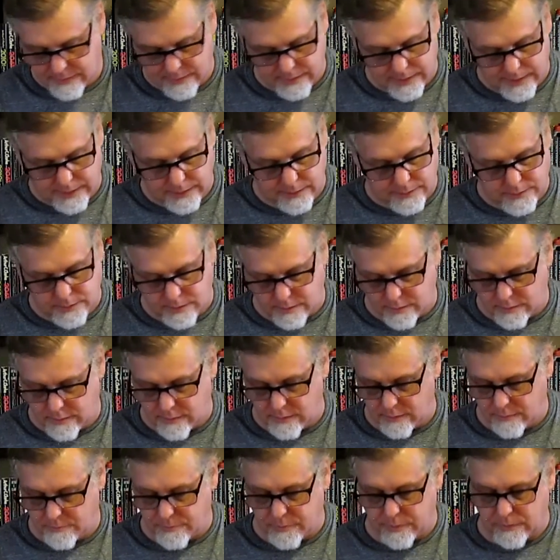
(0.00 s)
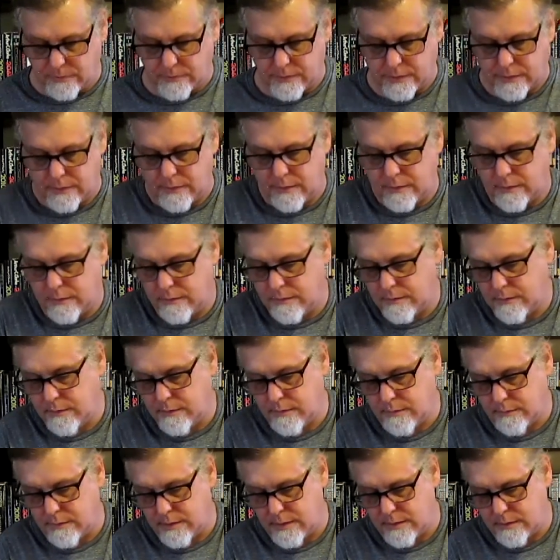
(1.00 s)
And it's all broken.
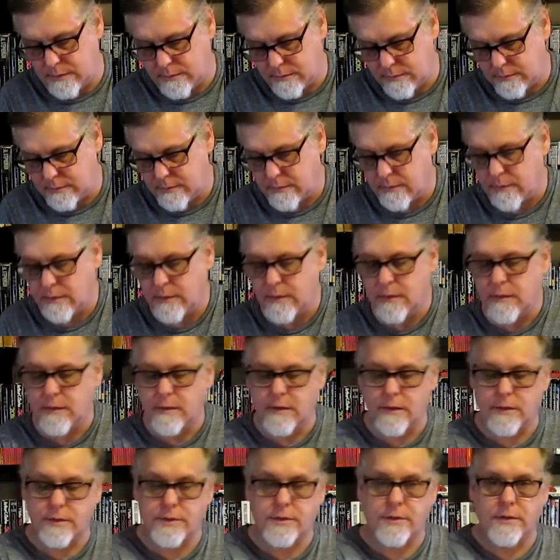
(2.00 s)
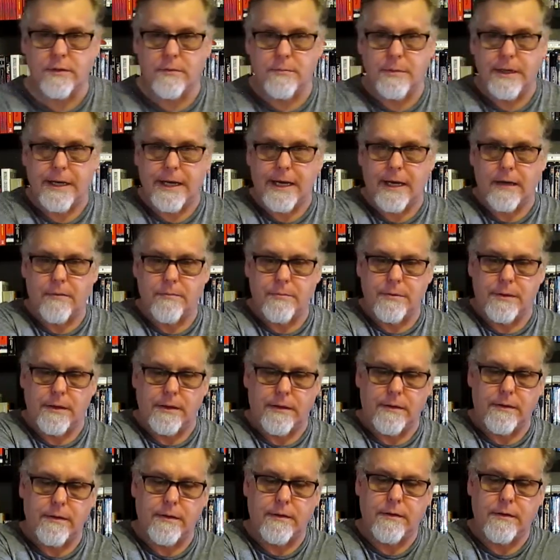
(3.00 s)
Well, not too bad, but...